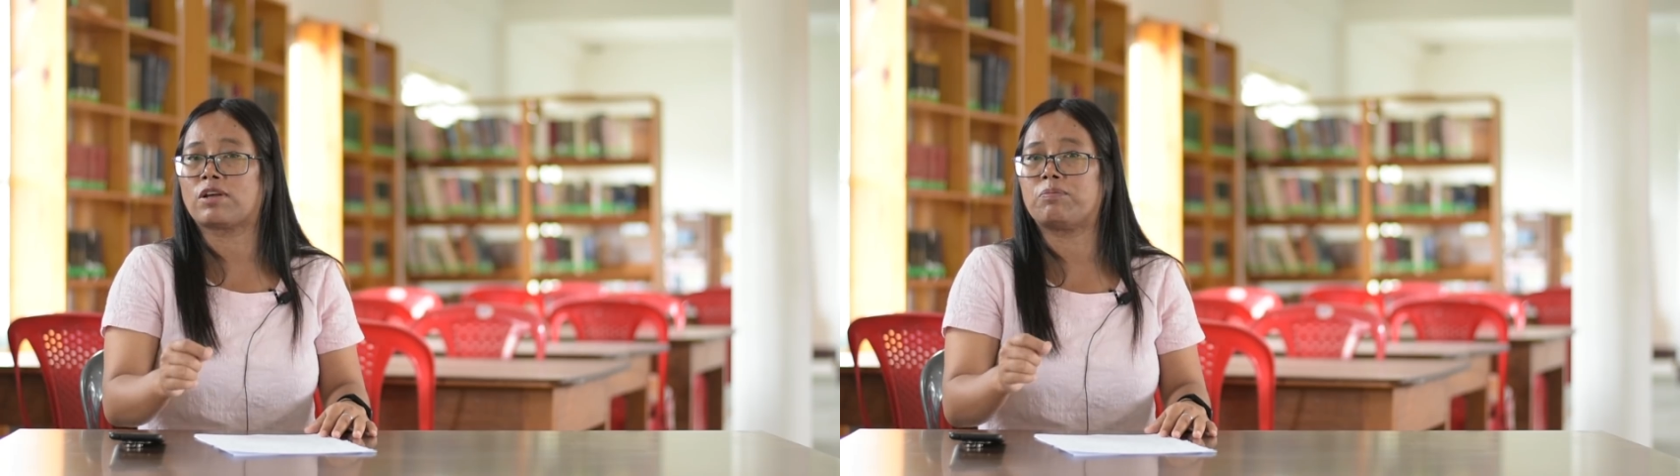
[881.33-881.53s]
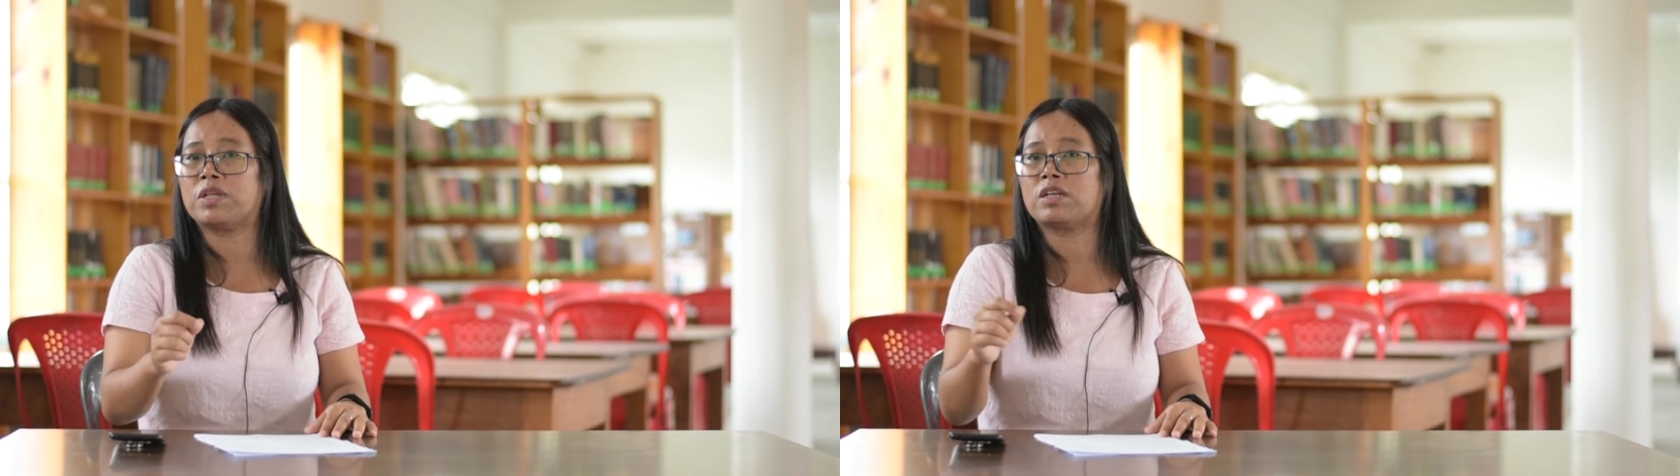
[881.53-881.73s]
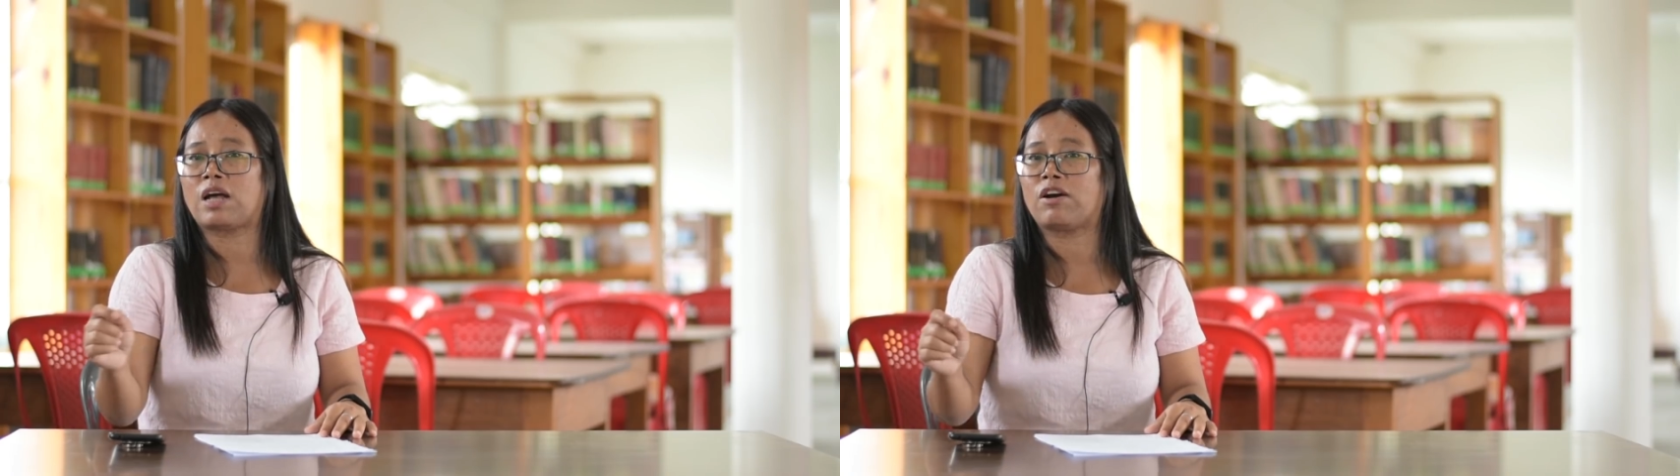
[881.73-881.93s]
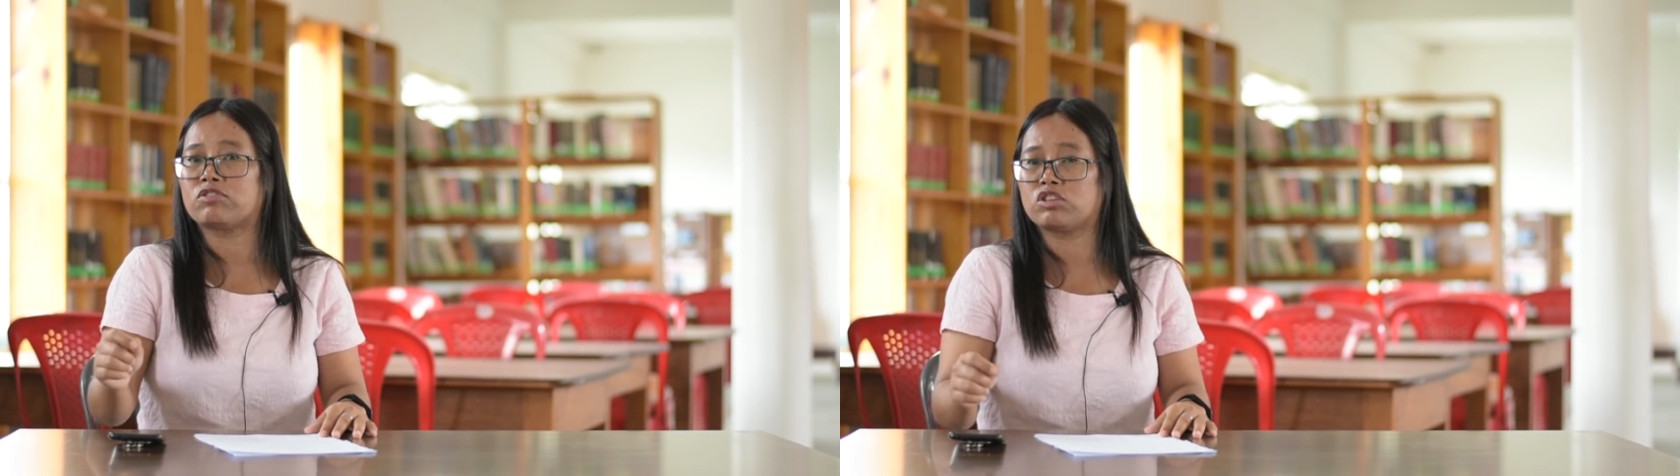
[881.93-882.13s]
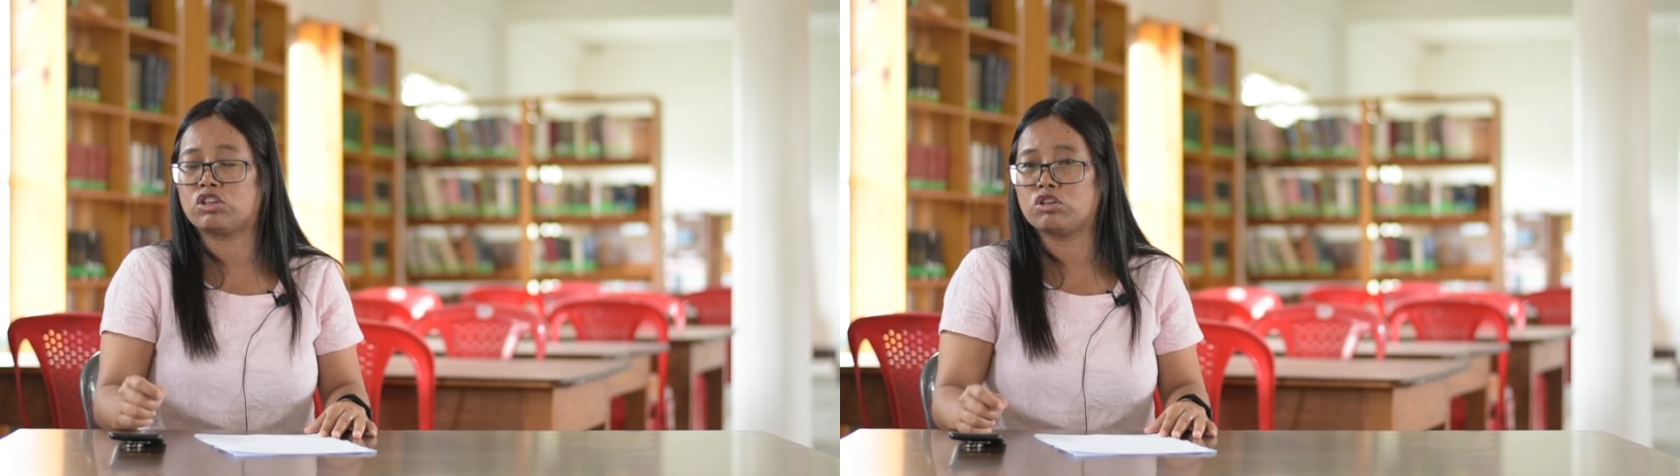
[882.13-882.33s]
submit it
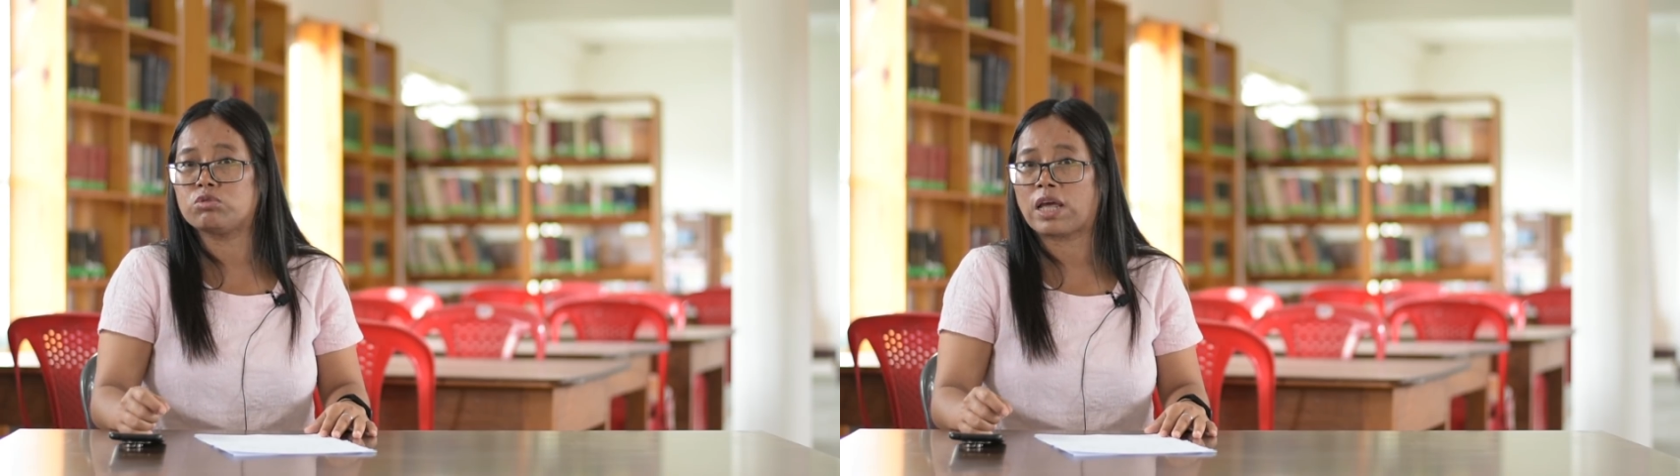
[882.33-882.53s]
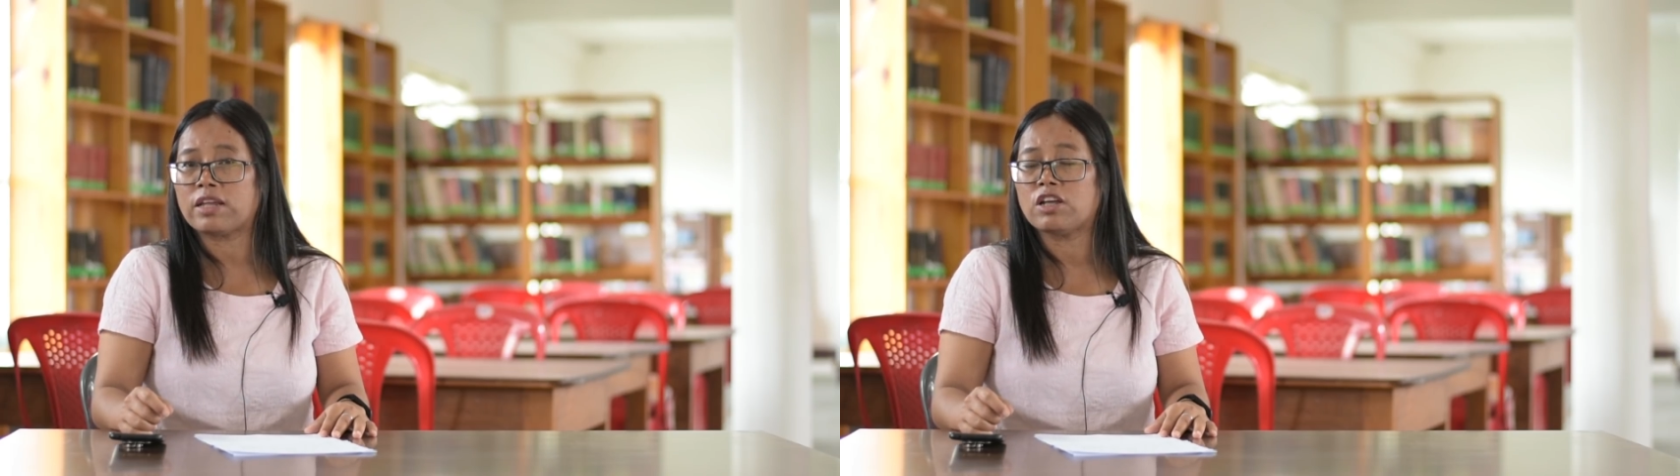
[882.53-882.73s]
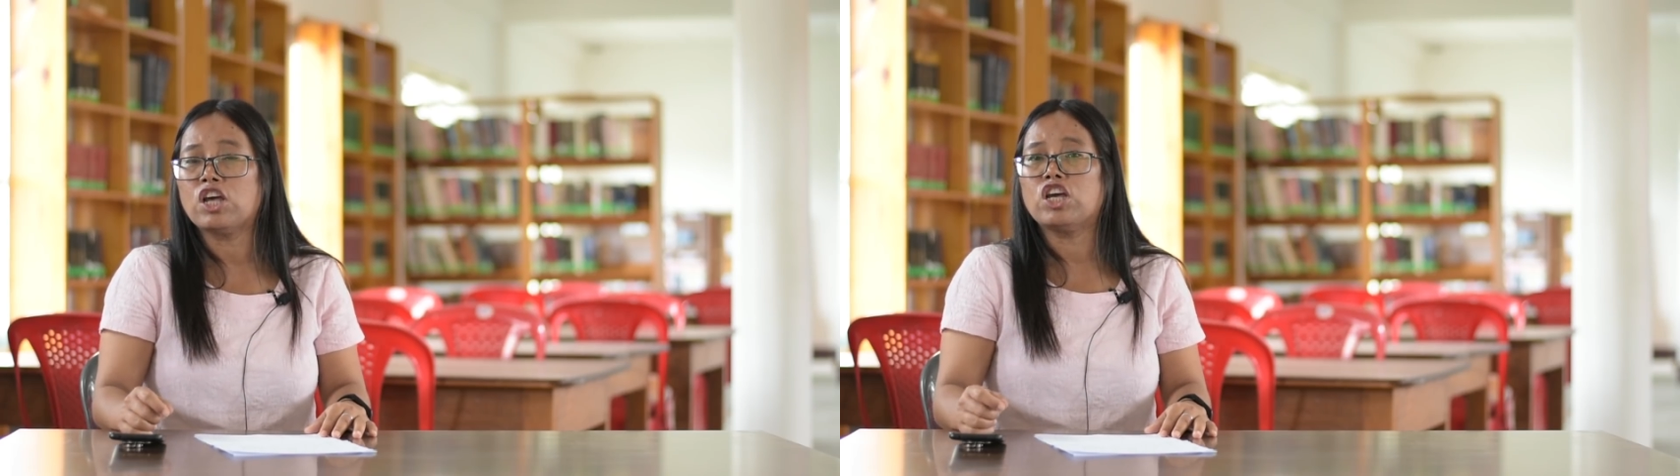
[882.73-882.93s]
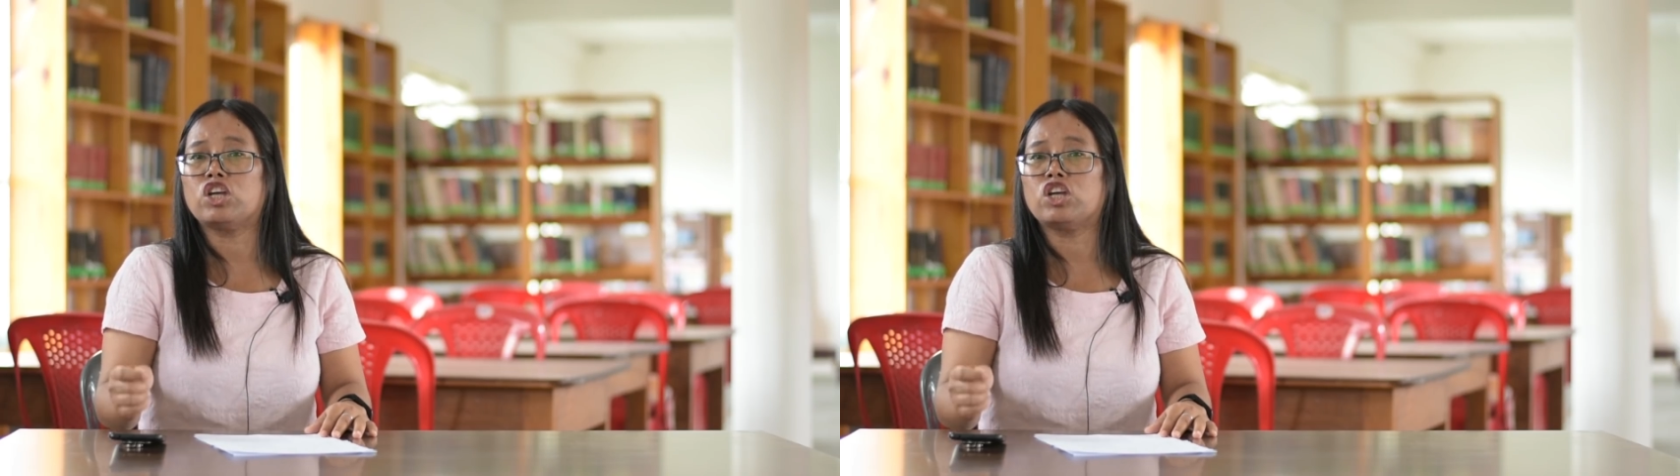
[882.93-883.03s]
after the due date,